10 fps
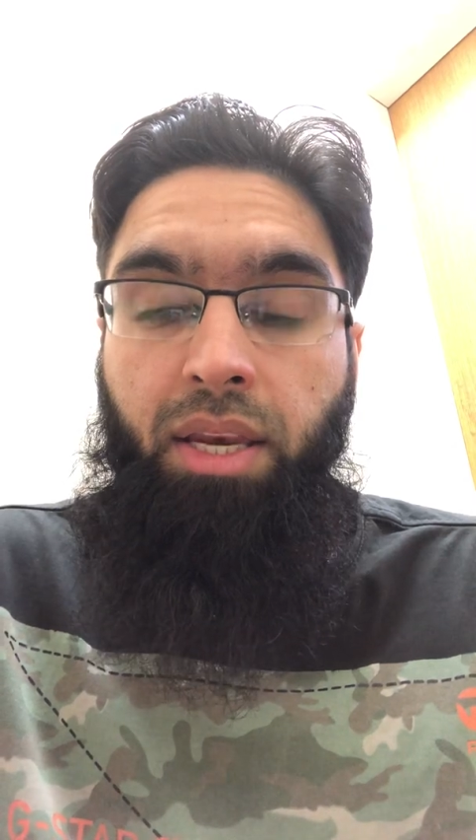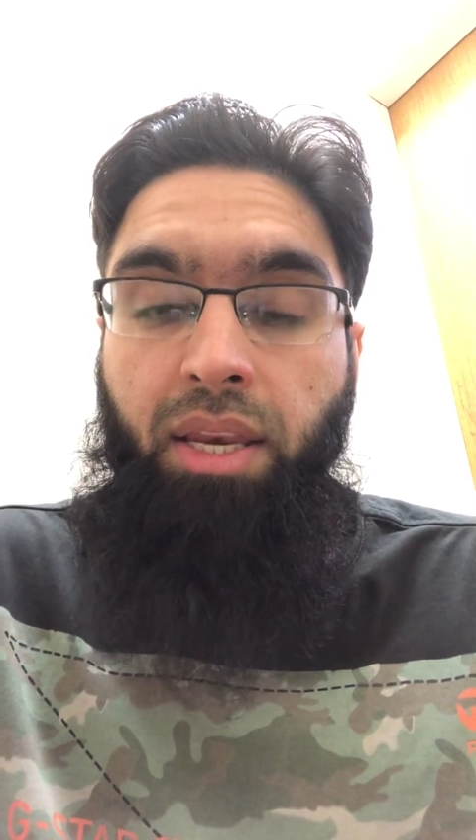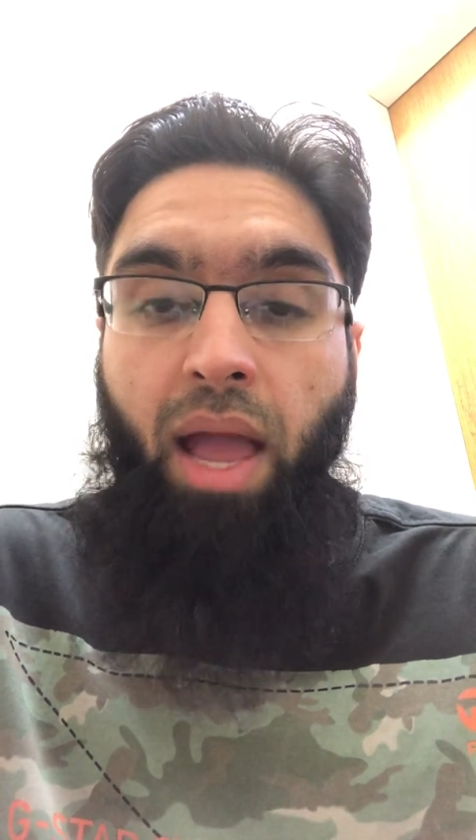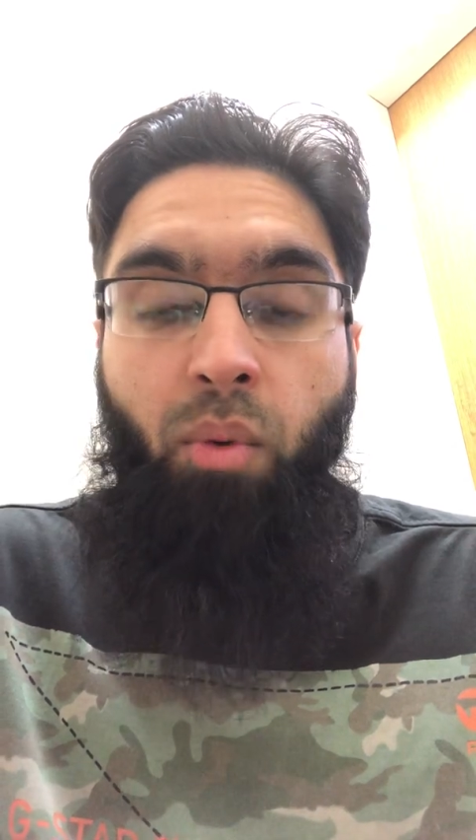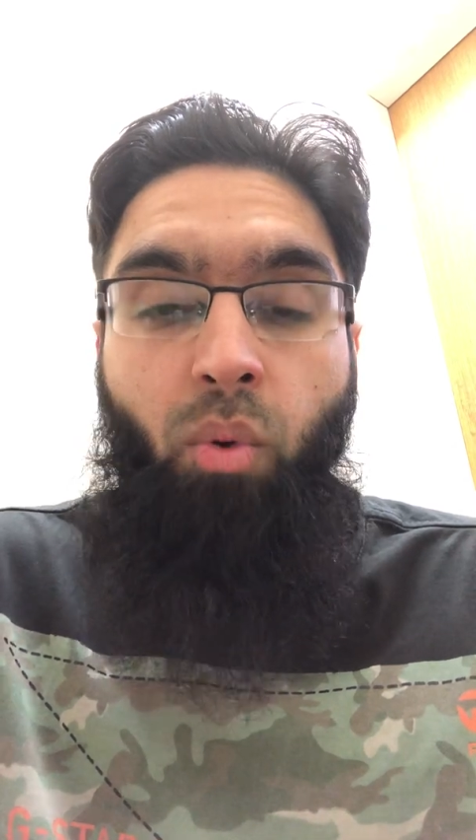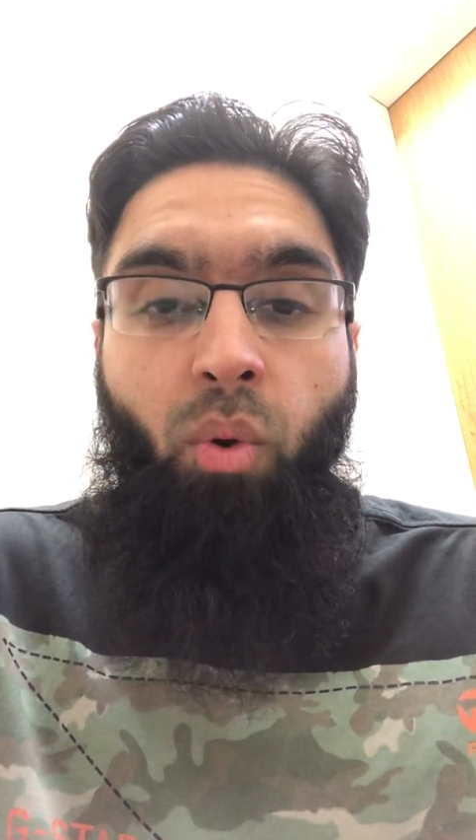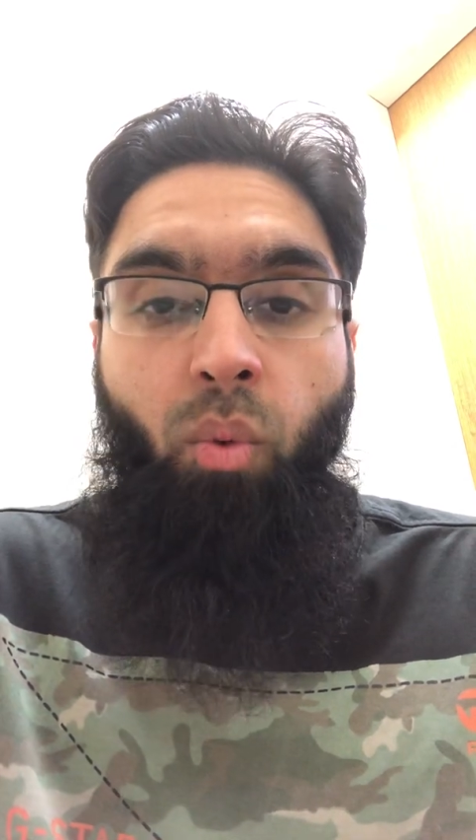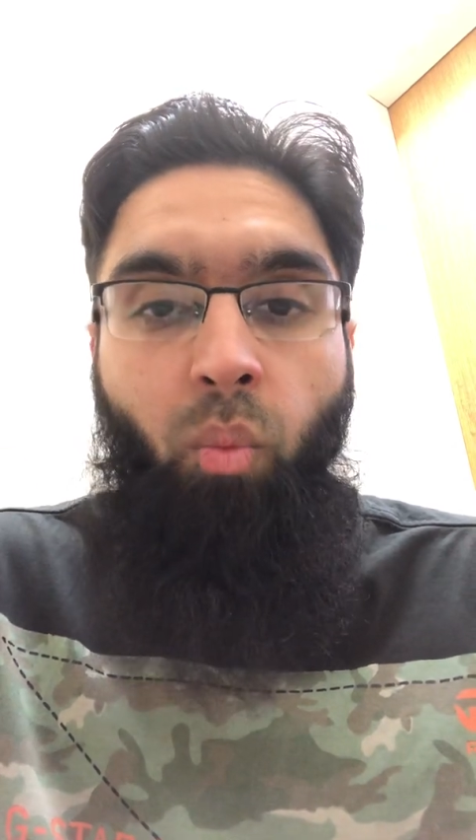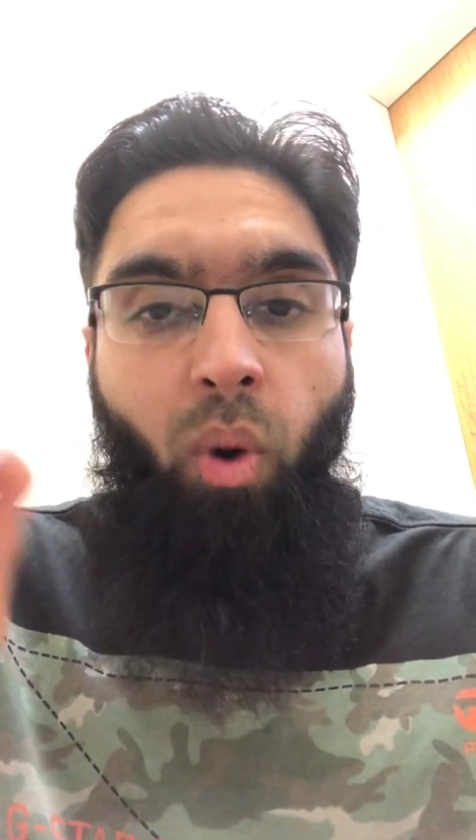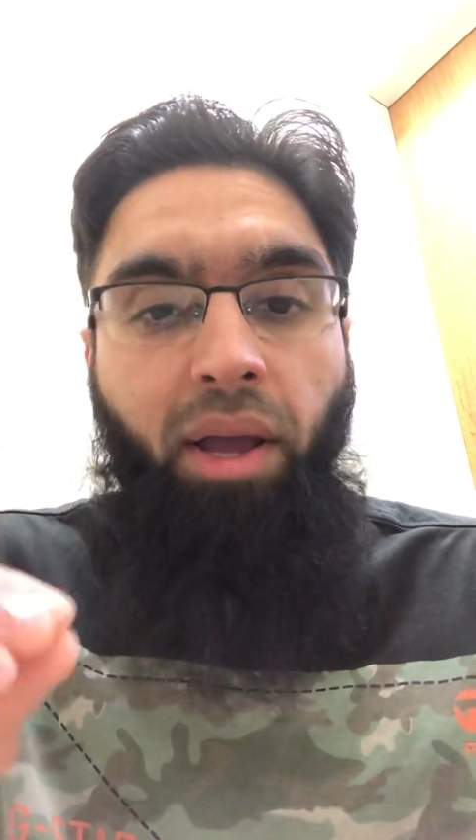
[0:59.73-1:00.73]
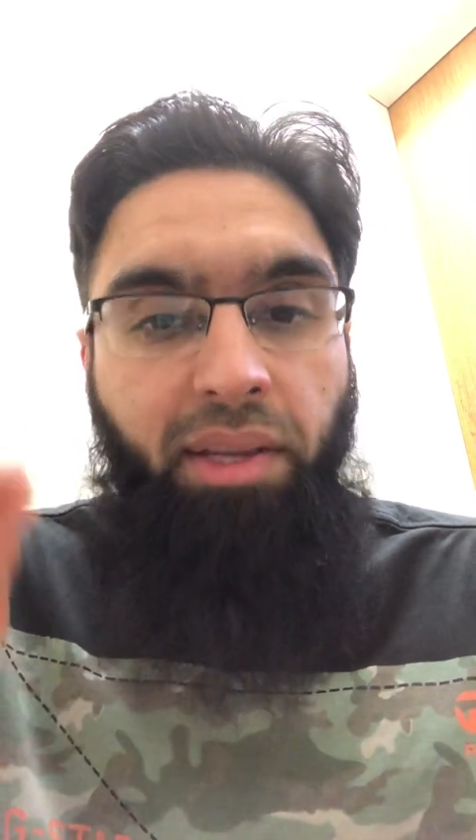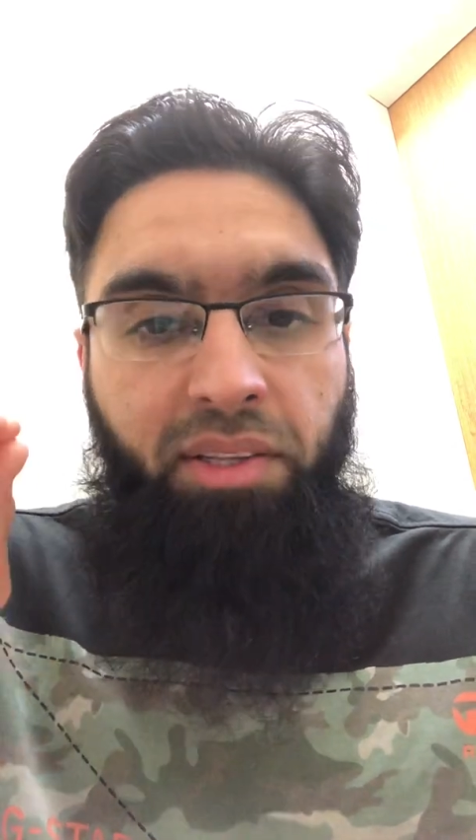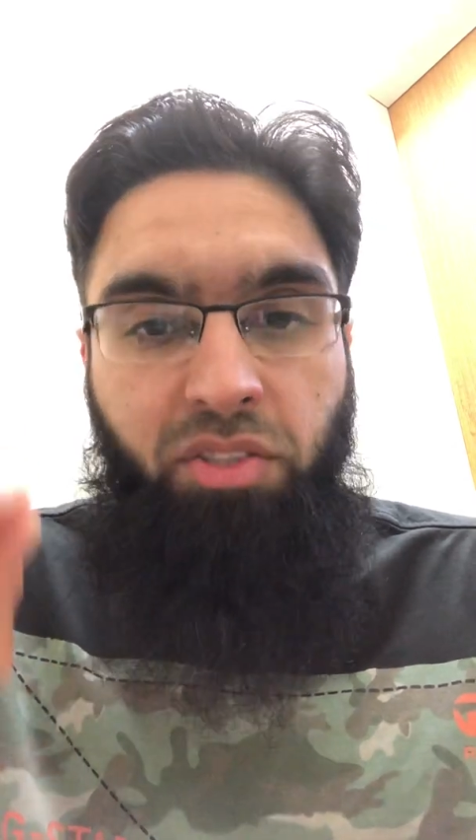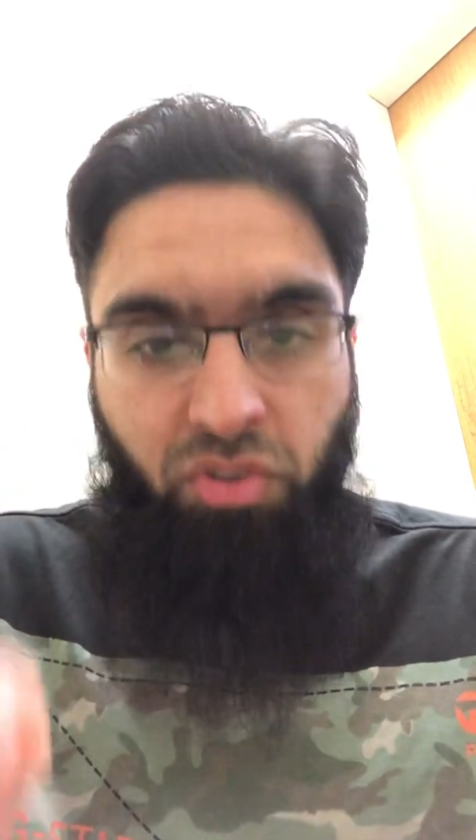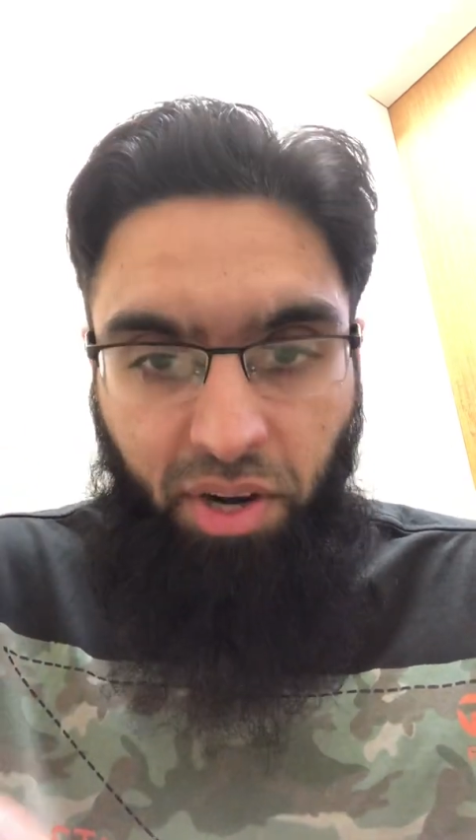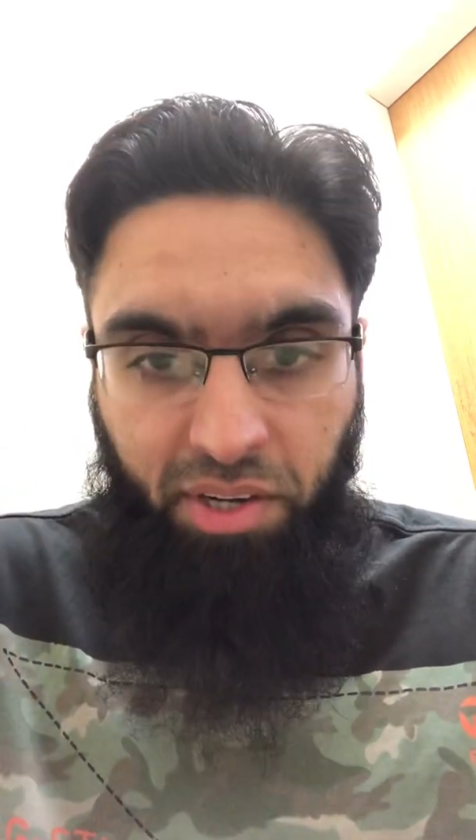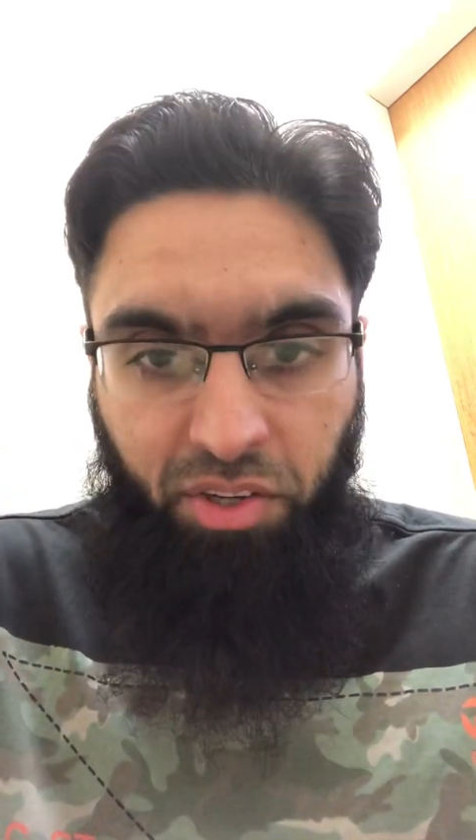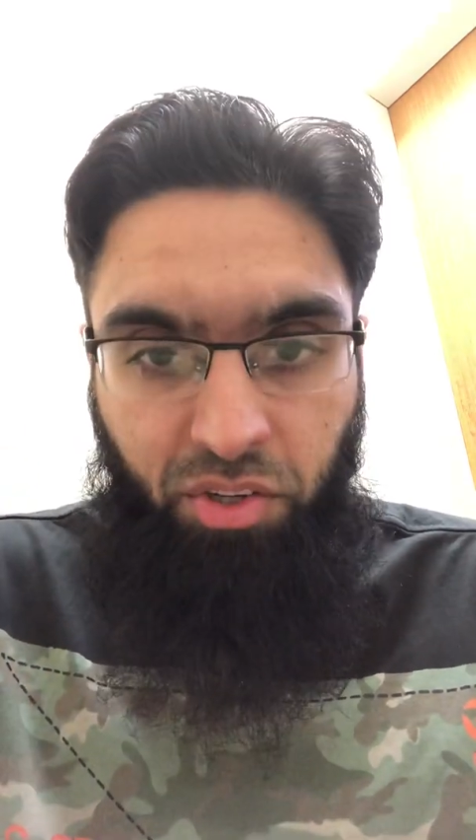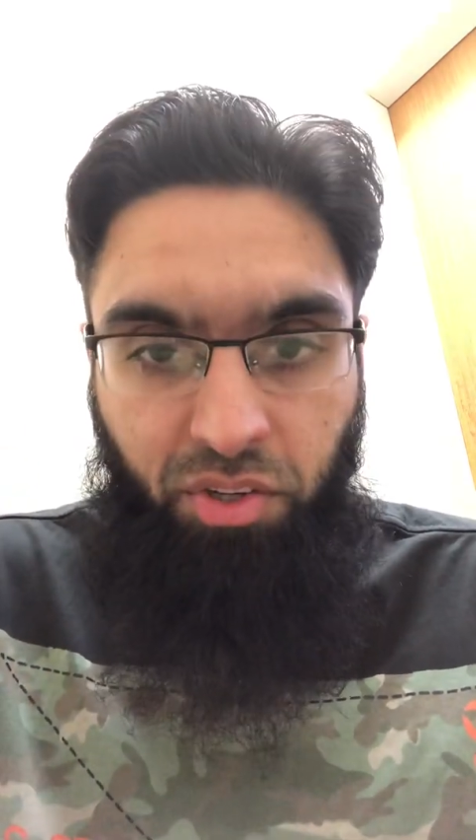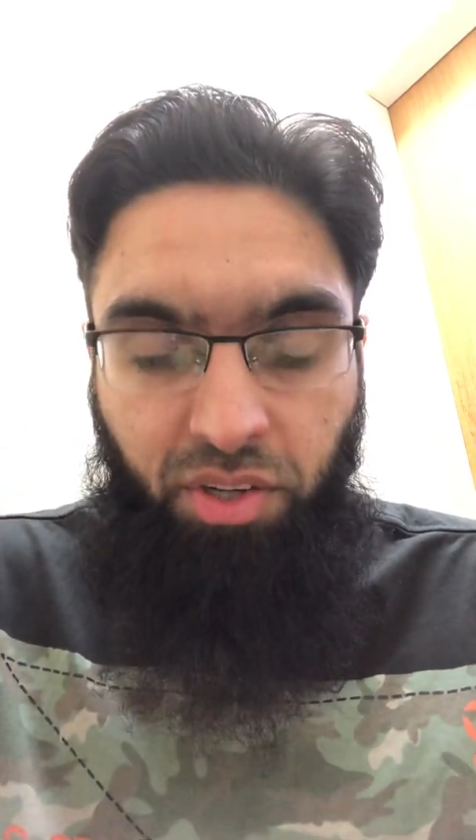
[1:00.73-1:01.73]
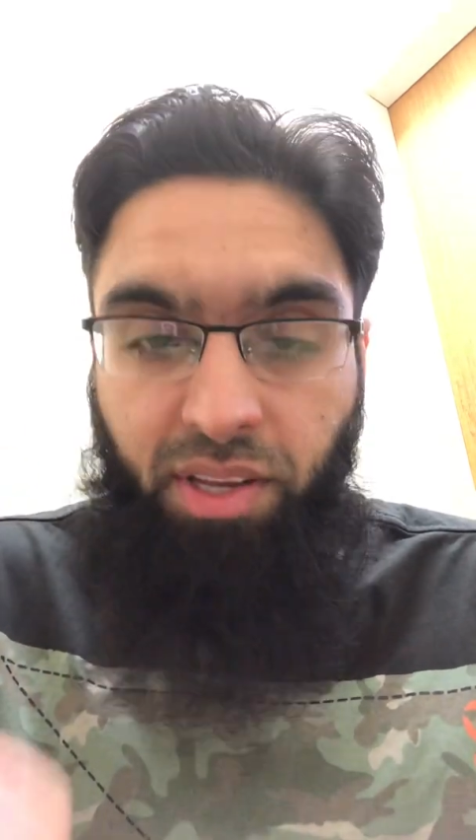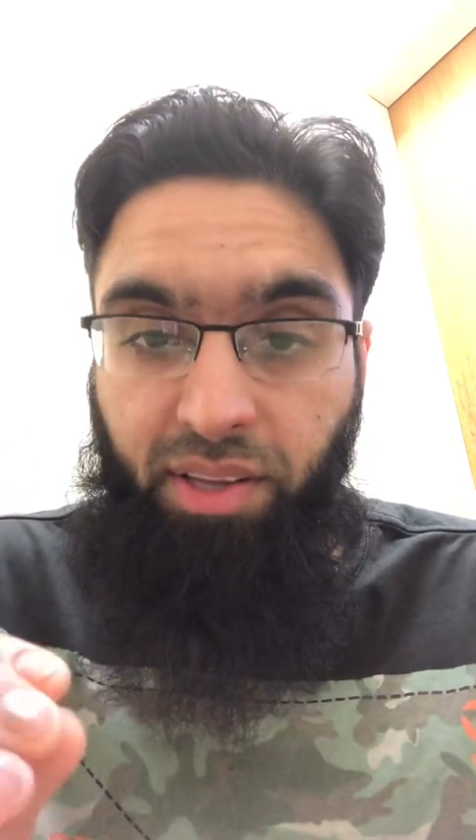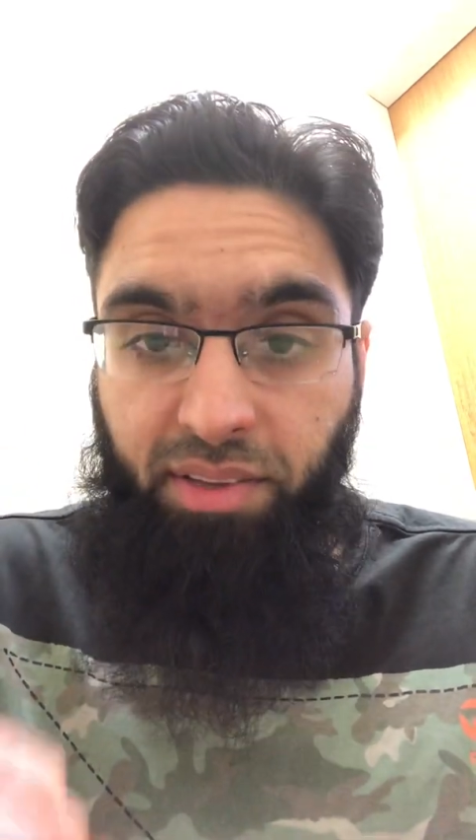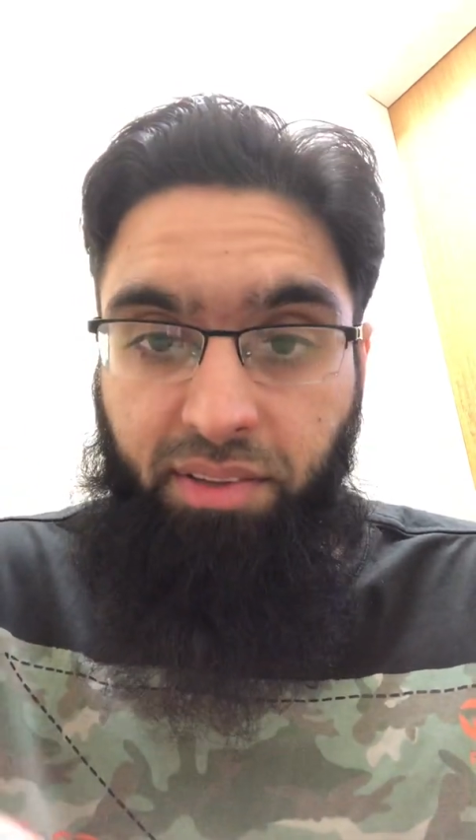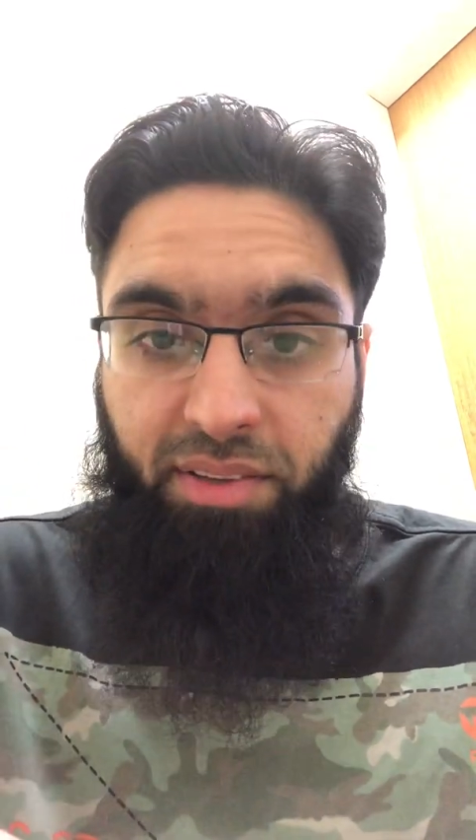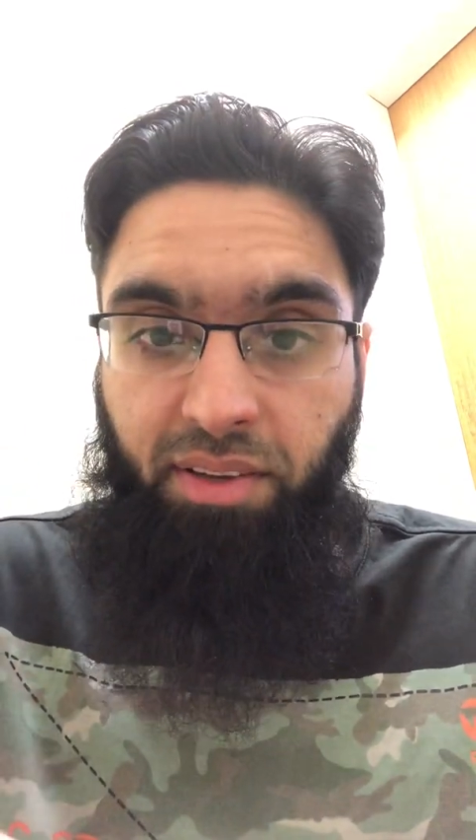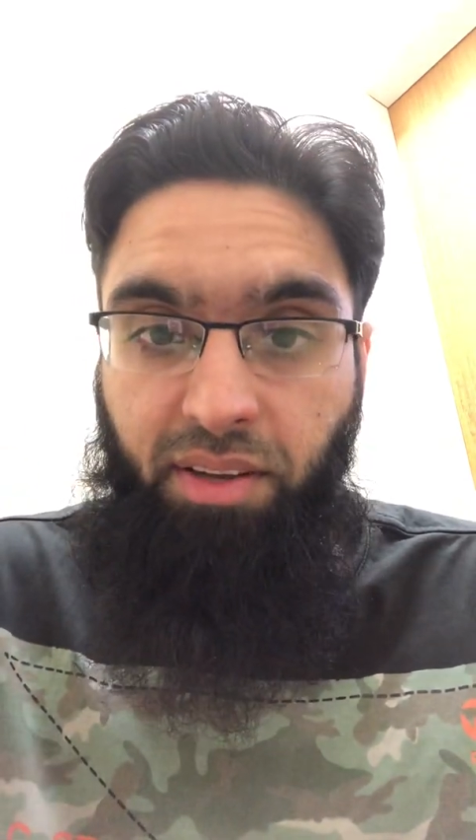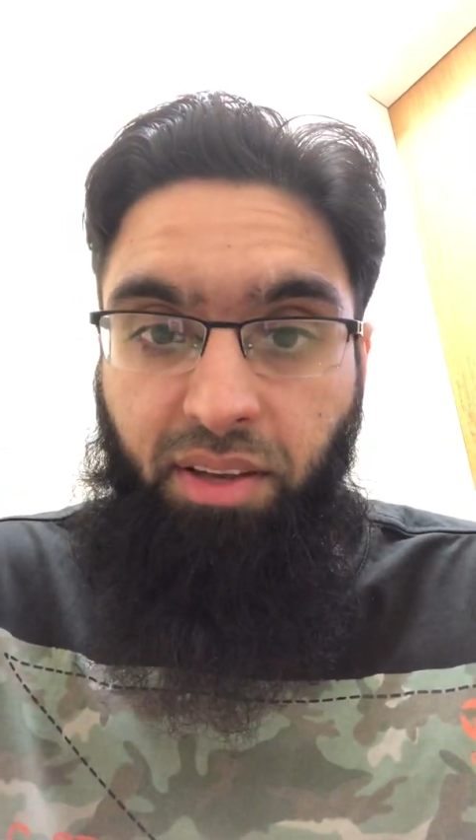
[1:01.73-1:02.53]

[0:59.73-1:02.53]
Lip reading: Now, what is strange is